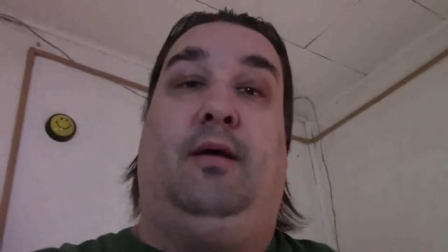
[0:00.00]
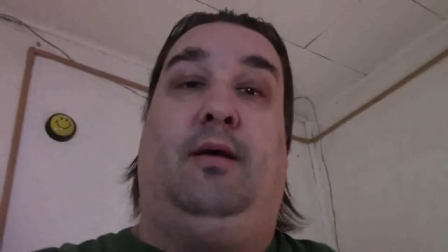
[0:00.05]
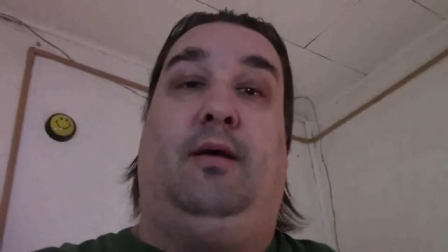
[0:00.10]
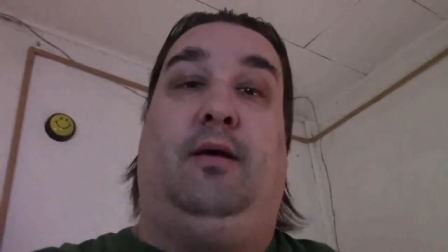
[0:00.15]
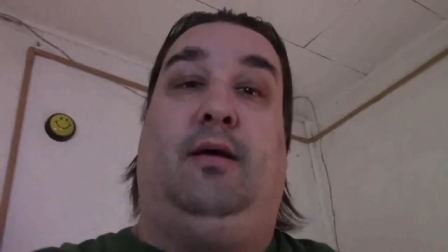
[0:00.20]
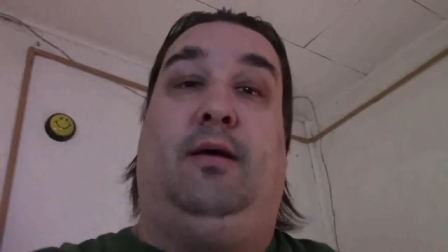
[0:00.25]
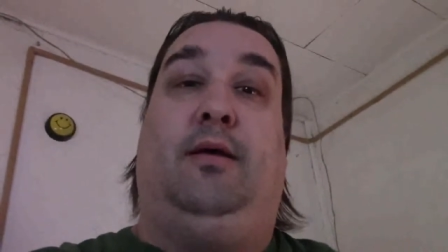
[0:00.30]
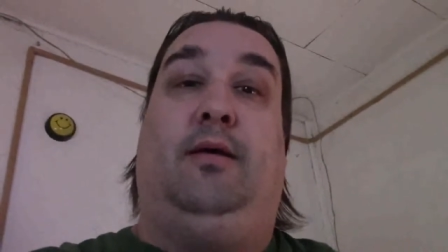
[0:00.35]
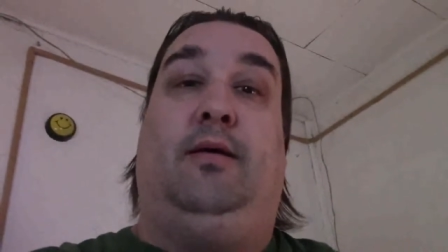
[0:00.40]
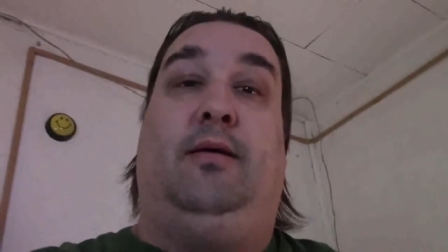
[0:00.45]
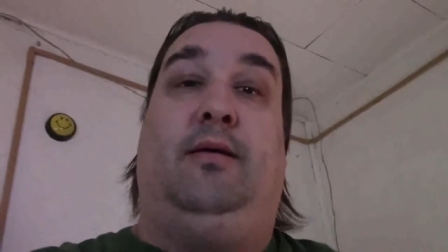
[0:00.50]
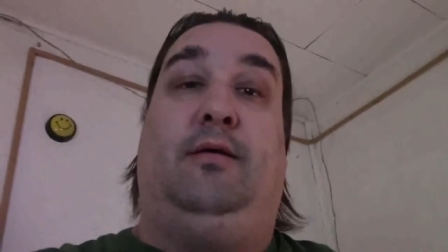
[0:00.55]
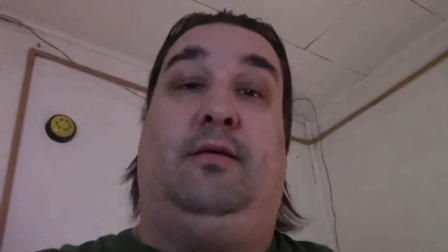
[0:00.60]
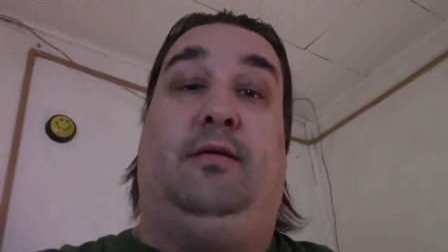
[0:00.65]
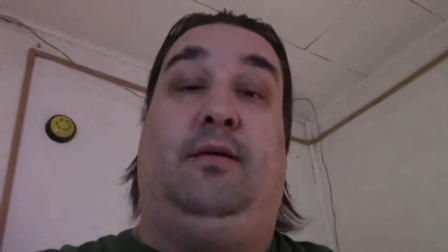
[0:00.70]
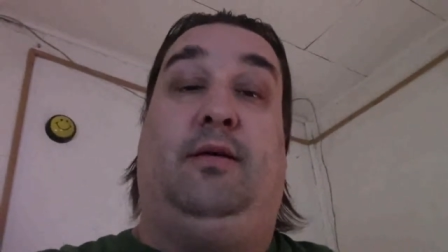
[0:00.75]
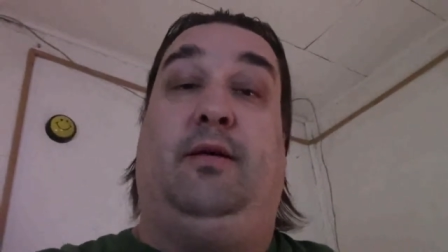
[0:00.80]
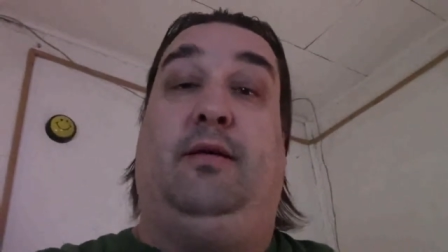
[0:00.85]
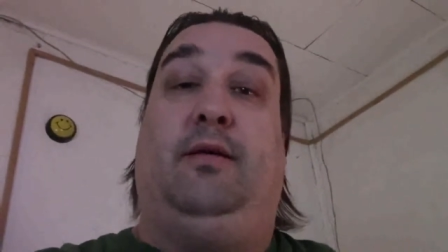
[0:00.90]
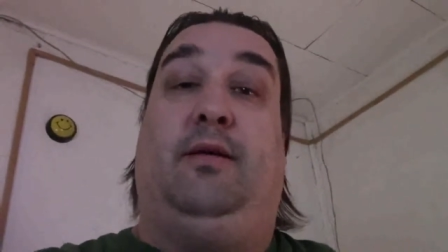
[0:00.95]
Uh,
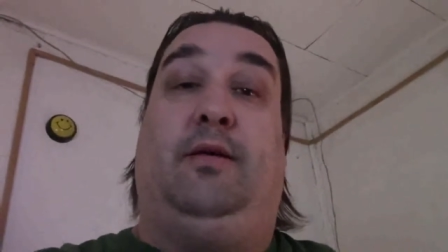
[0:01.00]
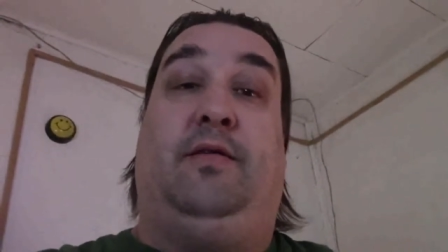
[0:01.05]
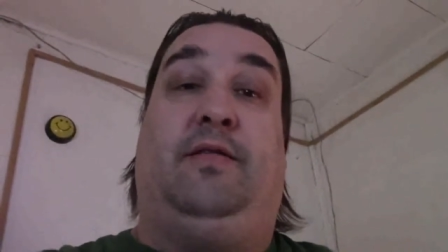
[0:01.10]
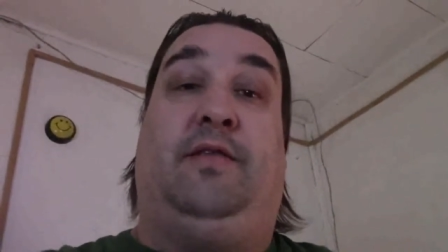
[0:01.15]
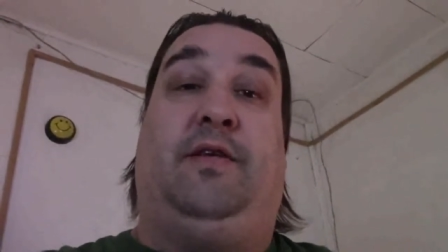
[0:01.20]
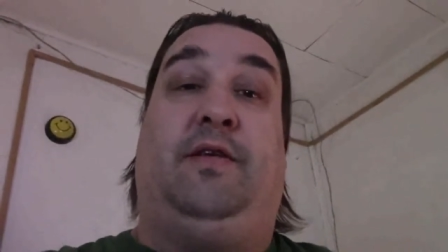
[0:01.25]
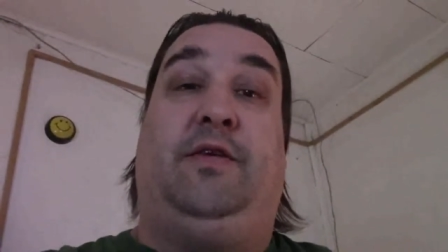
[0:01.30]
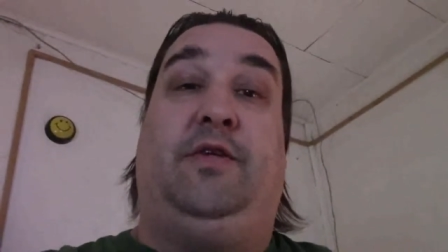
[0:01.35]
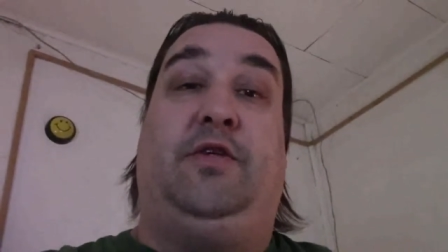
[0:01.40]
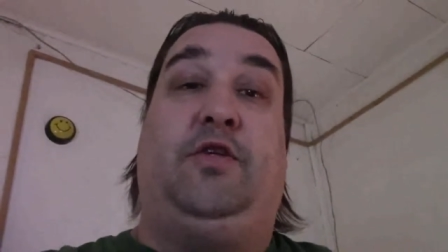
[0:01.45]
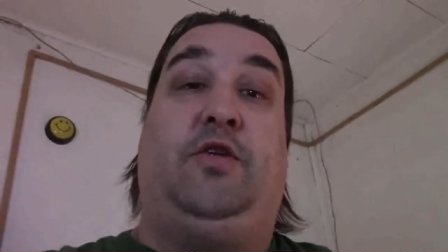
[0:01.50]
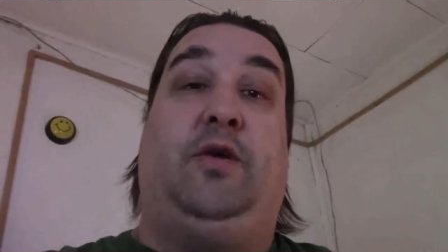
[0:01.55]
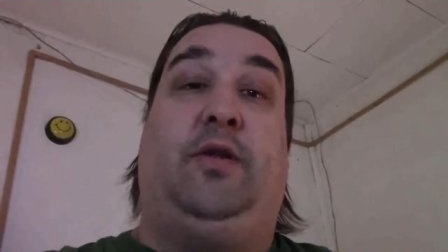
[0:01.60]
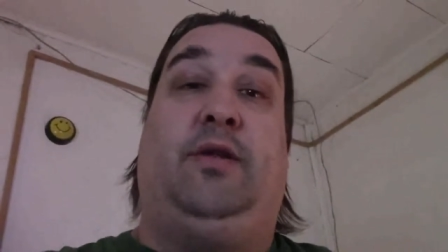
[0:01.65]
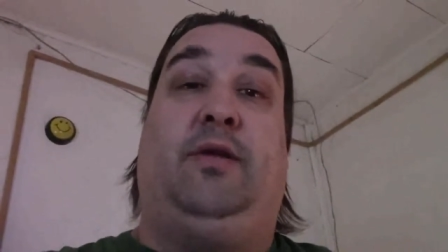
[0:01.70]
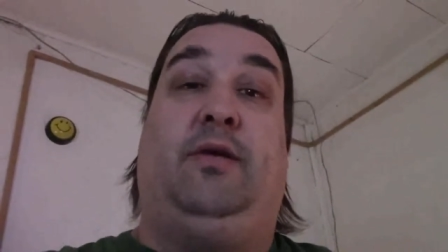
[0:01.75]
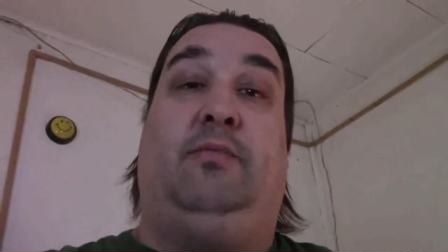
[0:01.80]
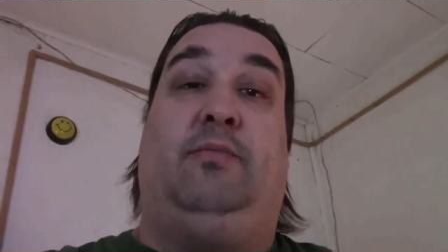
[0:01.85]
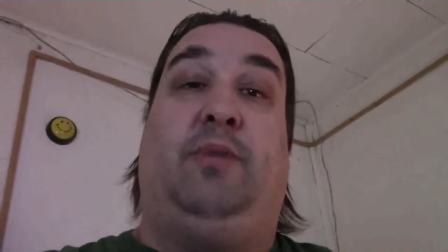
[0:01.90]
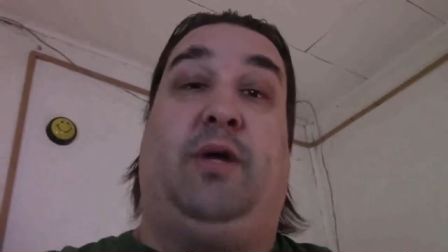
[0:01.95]
you know, if you enjoy
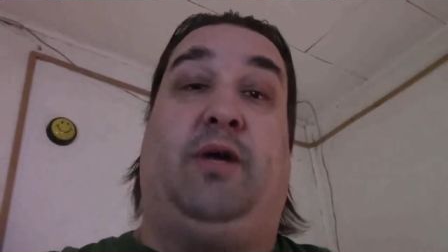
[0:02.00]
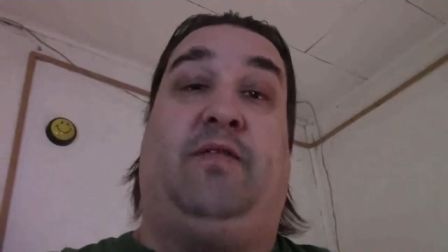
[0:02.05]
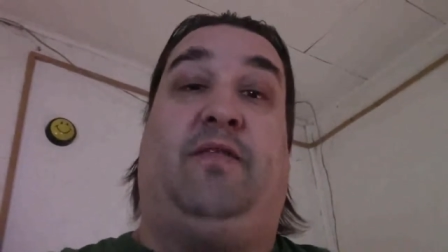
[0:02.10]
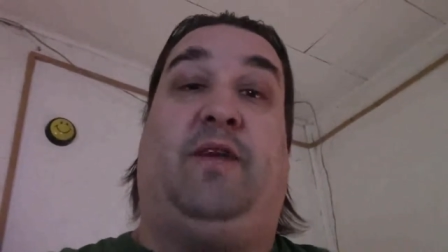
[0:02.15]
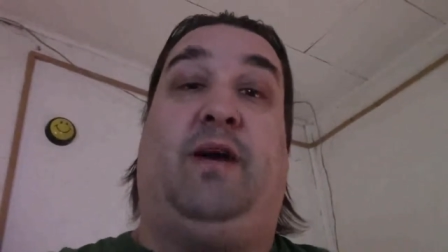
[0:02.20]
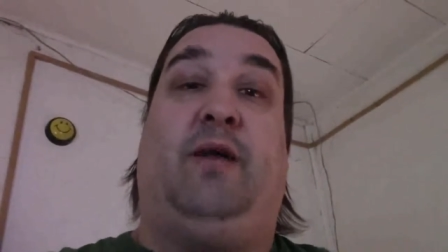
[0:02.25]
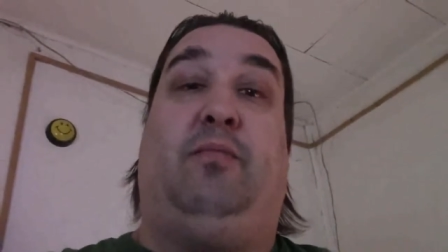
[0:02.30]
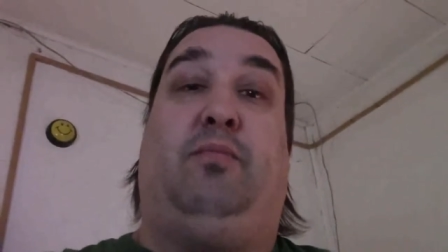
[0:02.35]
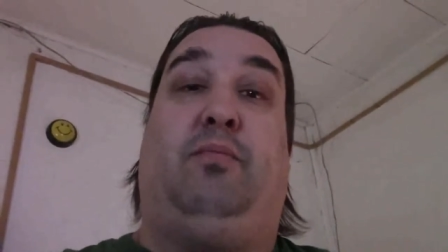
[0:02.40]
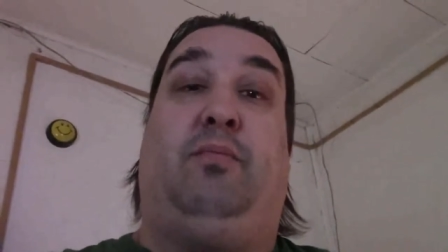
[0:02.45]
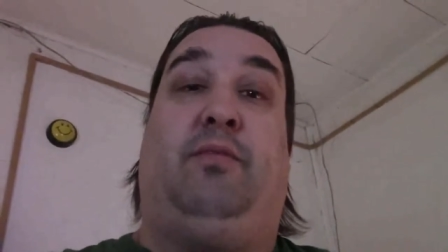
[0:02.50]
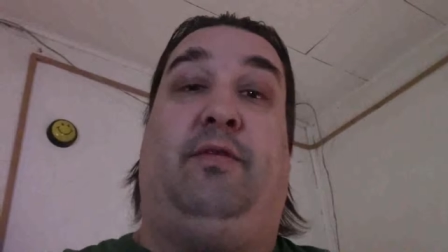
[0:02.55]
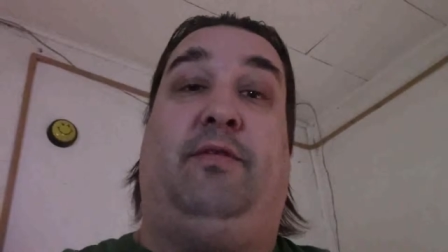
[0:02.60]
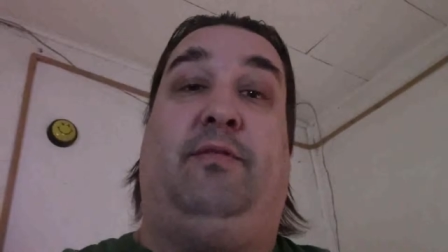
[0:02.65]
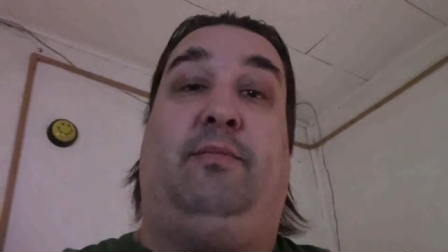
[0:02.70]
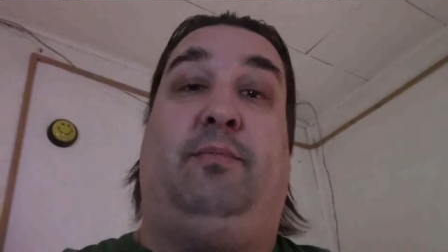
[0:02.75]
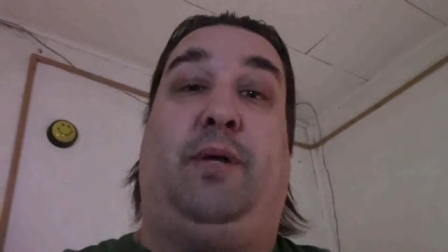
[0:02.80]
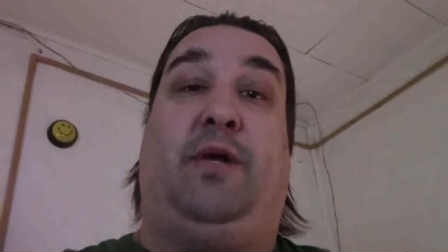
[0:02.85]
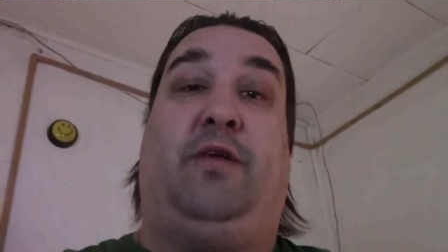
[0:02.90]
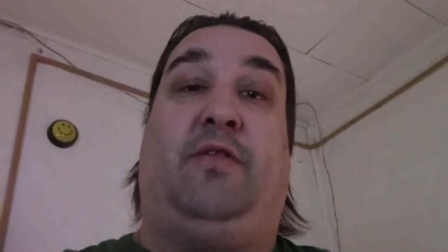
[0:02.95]
the butterfly
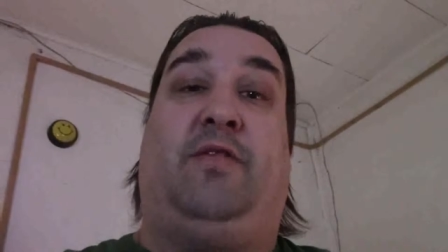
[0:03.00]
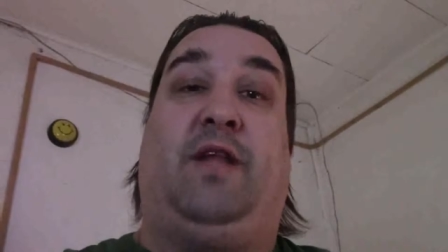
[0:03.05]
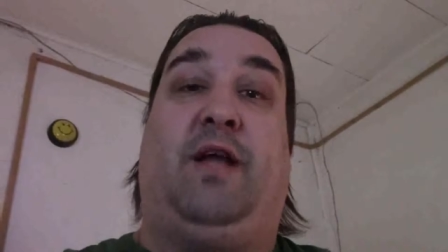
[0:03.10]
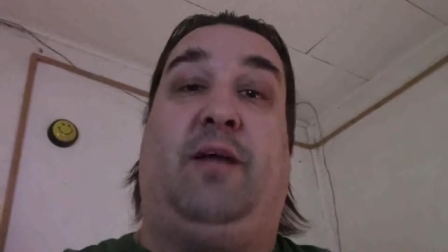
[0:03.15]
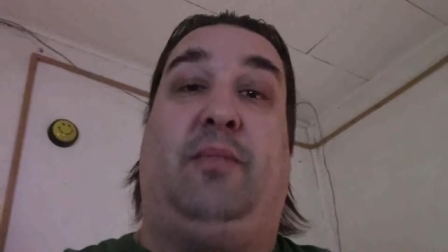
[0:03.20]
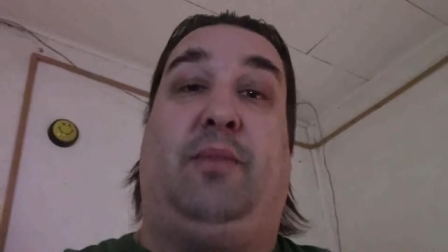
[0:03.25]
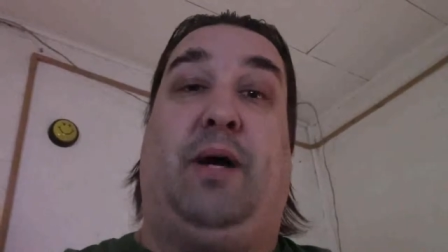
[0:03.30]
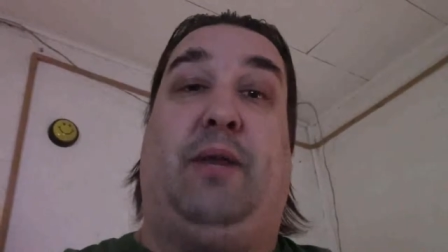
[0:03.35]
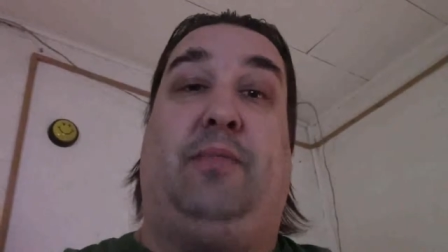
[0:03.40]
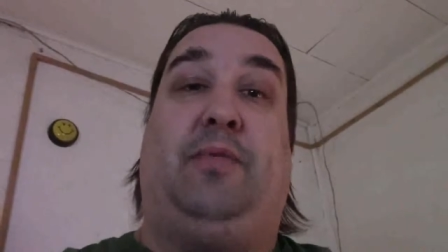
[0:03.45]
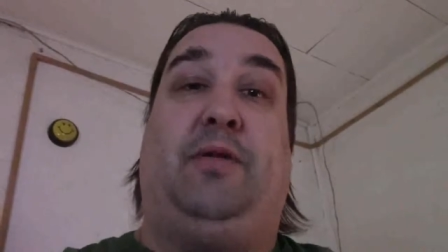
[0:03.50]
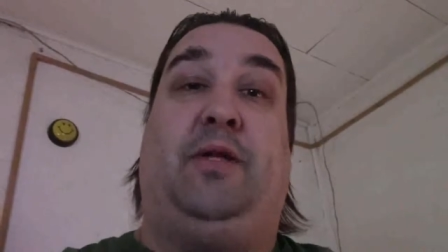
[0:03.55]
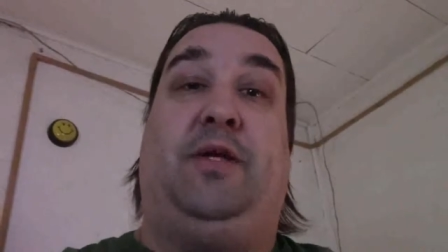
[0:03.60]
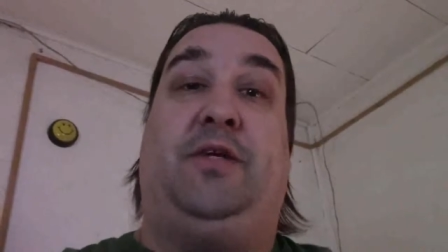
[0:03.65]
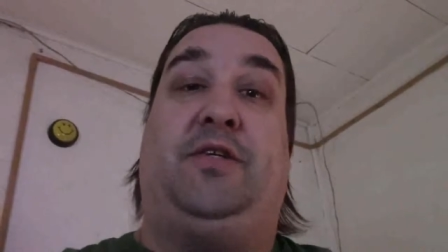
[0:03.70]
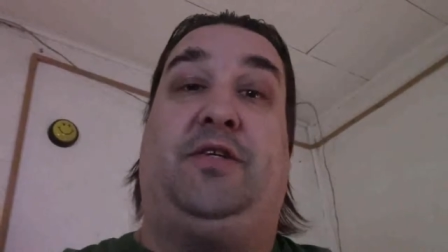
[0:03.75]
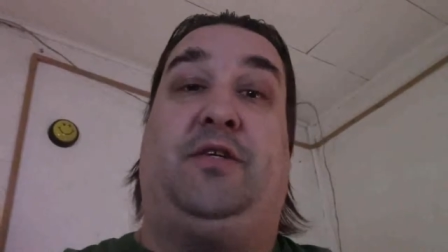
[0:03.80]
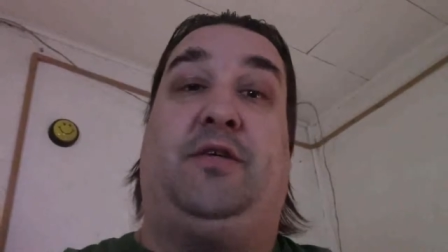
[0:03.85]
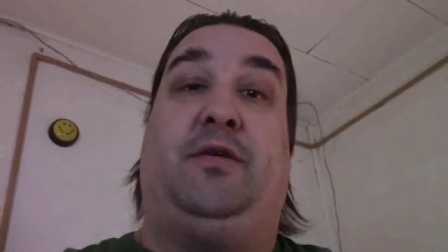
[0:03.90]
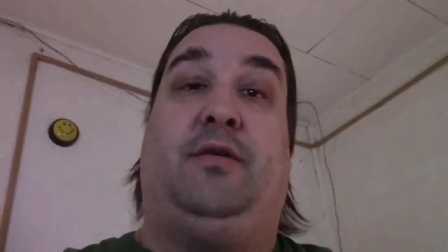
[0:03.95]
butterfly
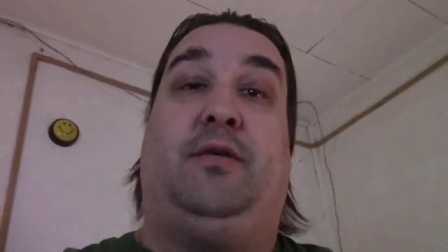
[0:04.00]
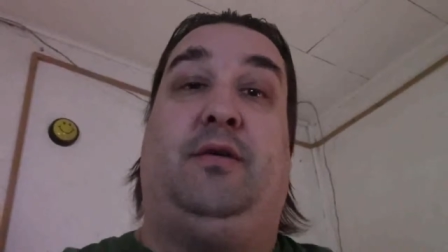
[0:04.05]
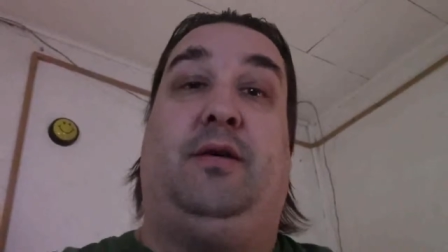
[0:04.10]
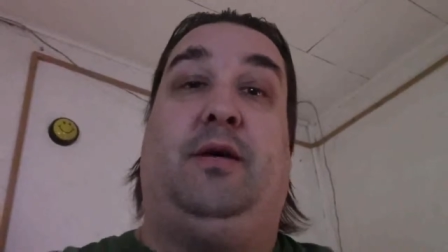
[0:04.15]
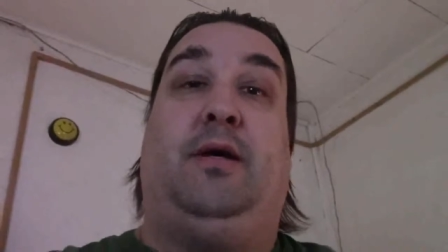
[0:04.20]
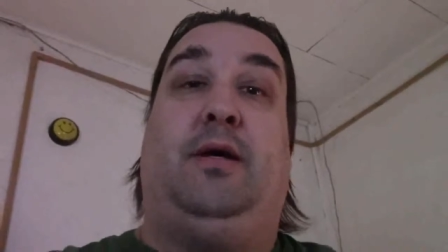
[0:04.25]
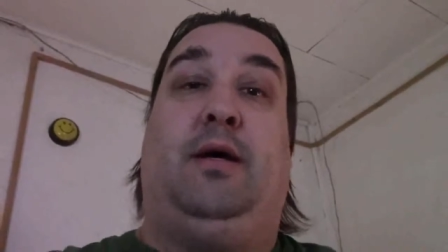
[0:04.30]
population.